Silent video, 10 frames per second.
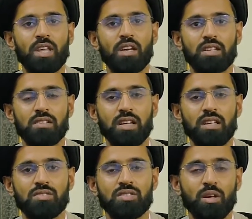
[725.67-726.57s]
In this
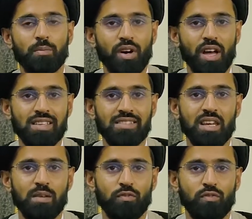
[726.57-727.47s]
condition, the prayers that
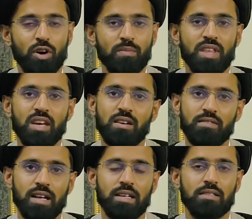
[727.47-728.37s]
he performed, they are
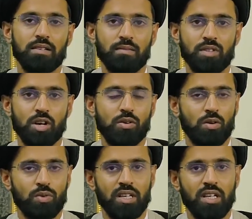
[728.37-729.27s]
valid, they are all
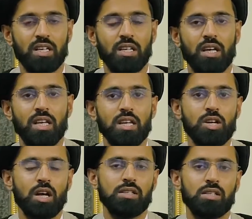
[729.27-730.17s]
right, he need
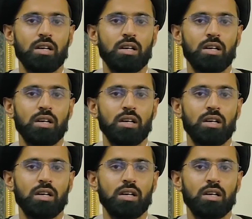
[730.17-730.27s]
not